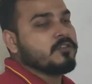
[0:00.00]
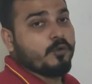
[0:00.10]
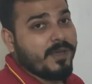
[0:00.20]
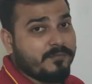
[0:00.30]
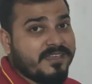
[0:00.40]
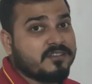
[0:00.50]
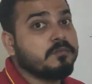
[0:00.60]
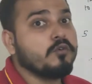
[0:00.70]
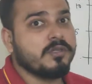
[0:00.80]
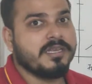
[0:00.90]
so when we
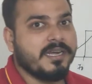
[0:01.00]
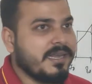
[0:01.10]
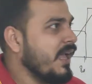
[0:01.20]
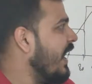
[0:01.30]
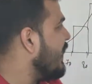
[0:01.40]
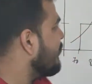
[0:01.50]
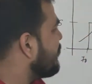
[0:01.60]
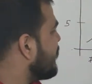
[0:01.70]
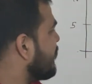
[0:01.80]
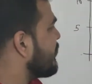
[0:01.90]
smoothen it
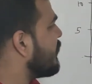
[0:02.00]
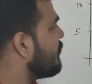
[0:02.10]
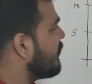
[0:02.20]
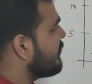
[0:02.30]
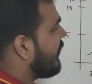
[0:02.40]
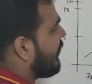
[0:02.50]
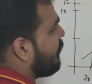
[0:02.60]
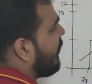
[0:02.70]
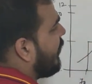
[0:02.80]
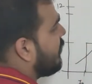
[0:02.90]
and this resembles like
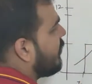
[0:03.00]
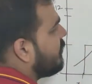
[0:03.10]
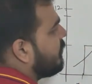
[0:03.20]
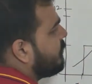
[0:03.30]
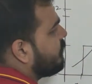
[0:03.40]
a bell curve